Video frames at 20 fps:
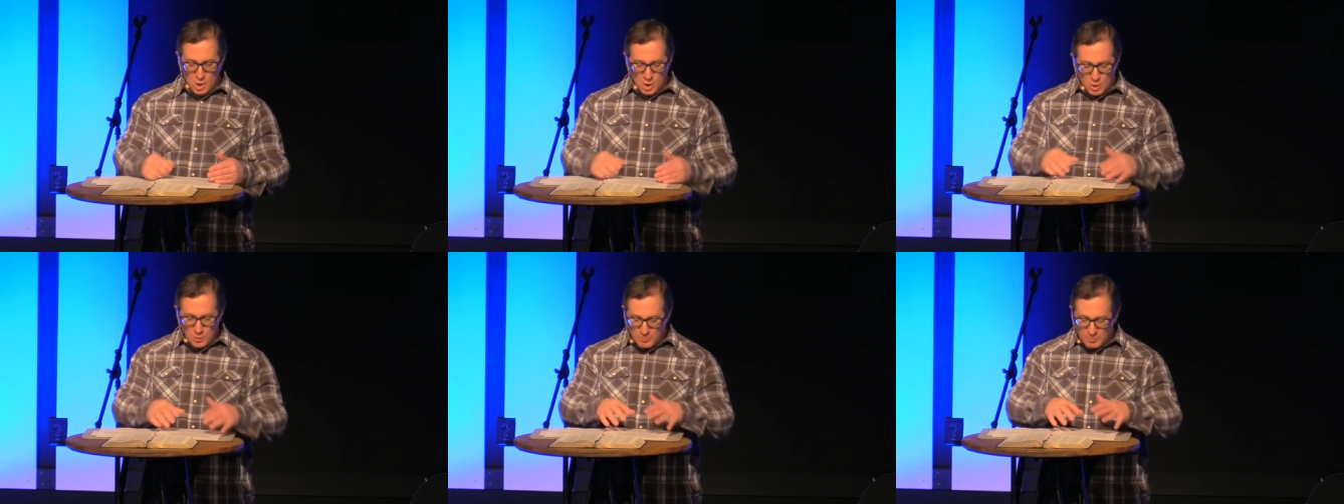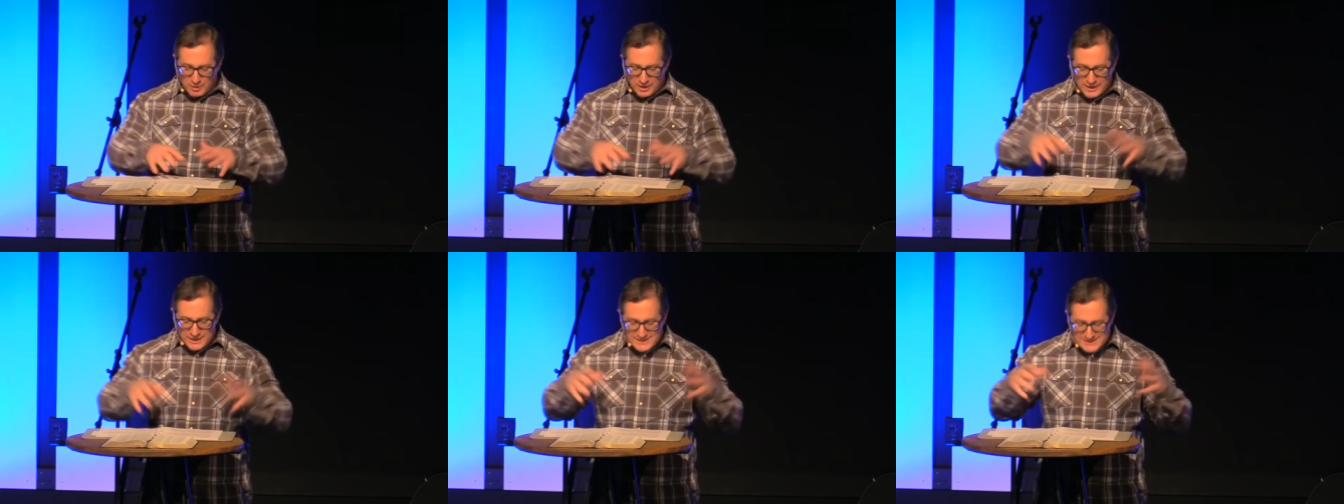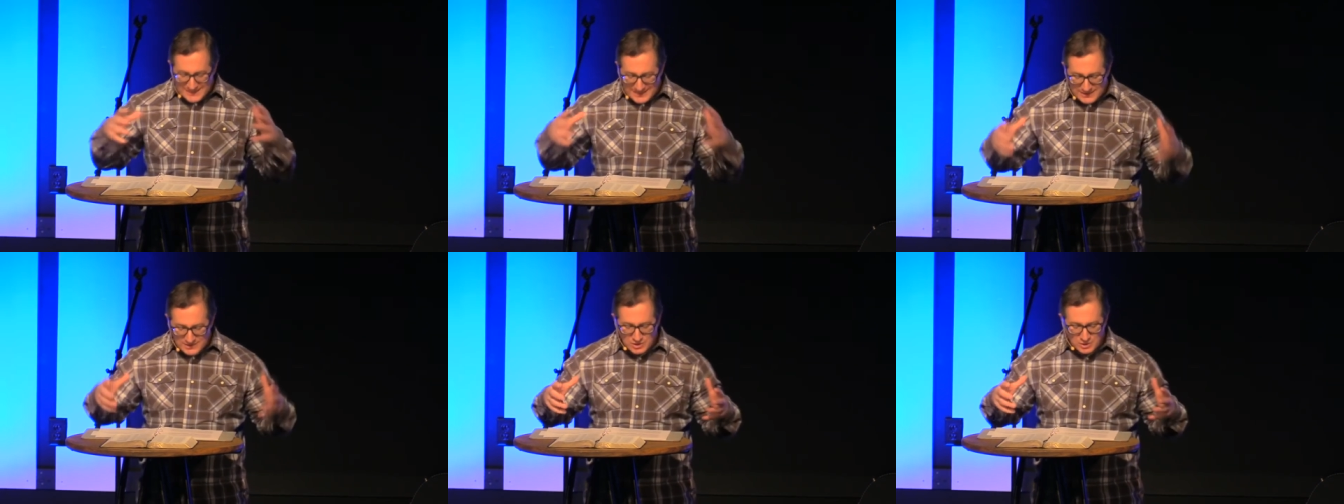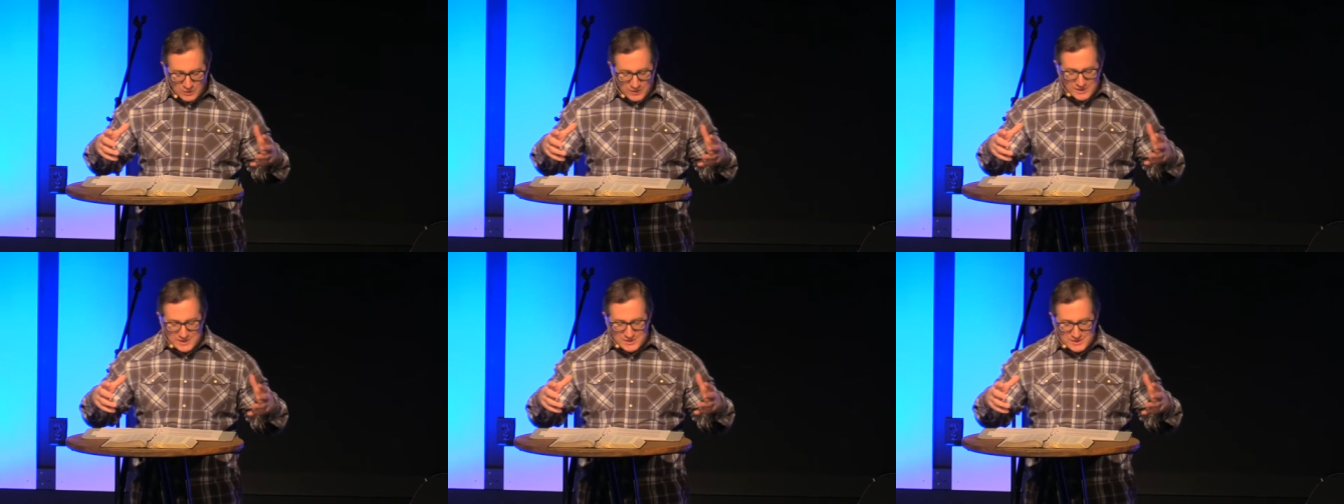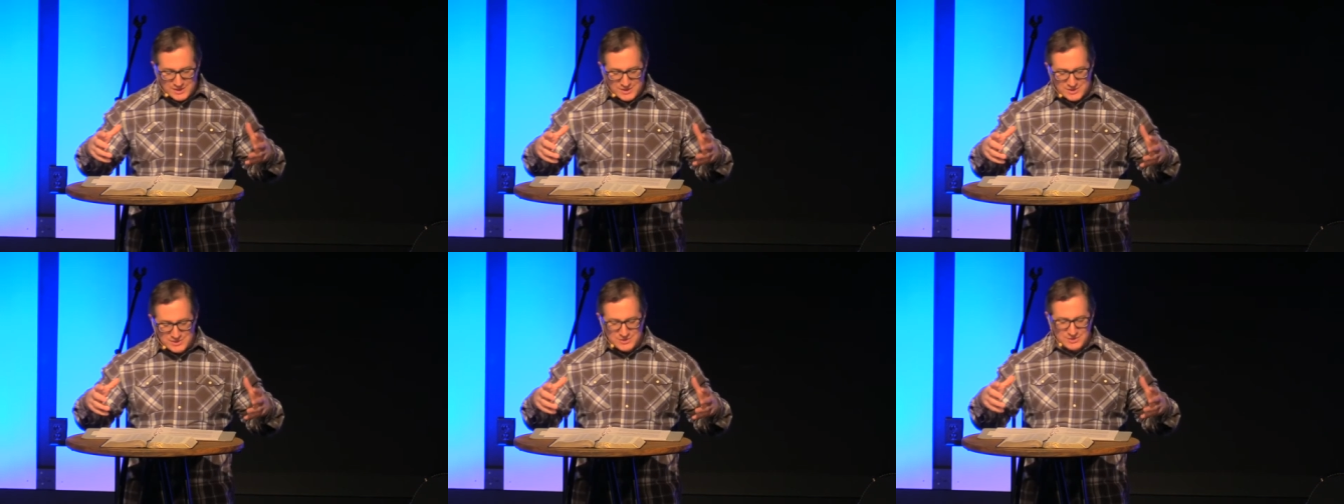who brings into
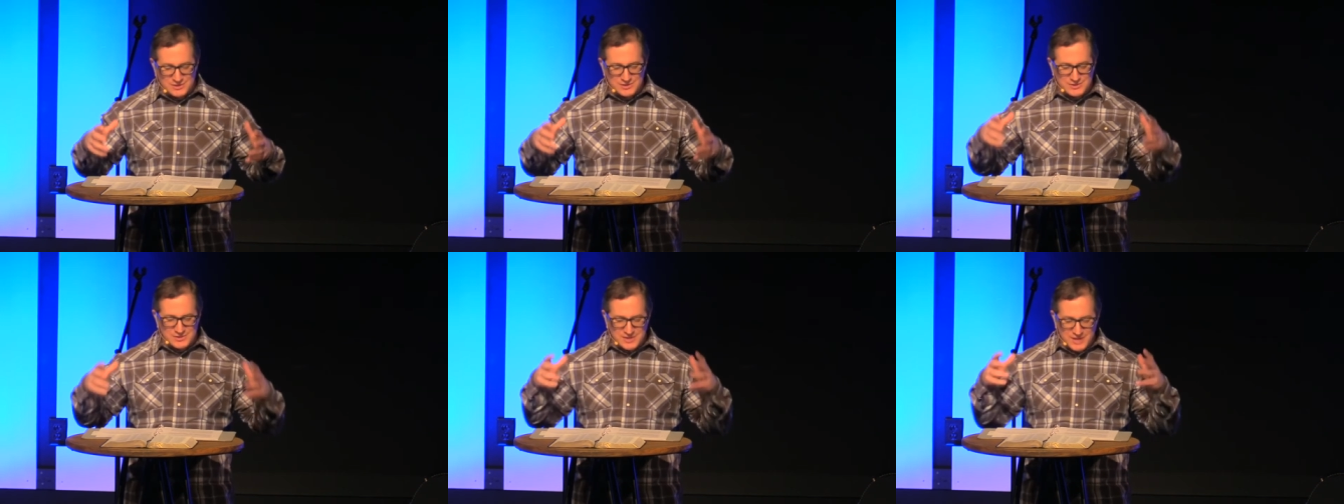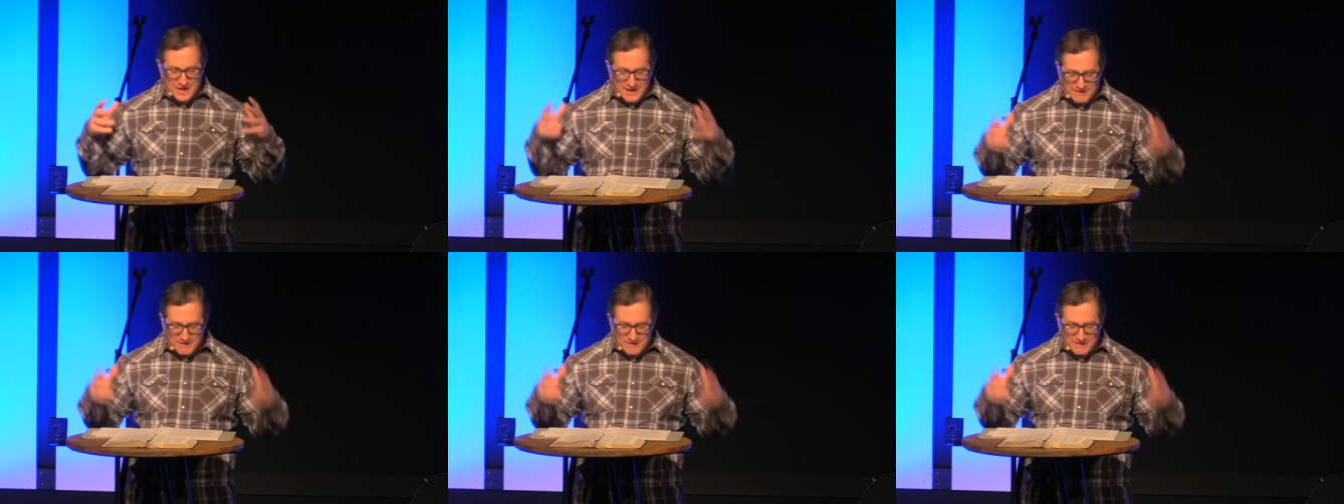existence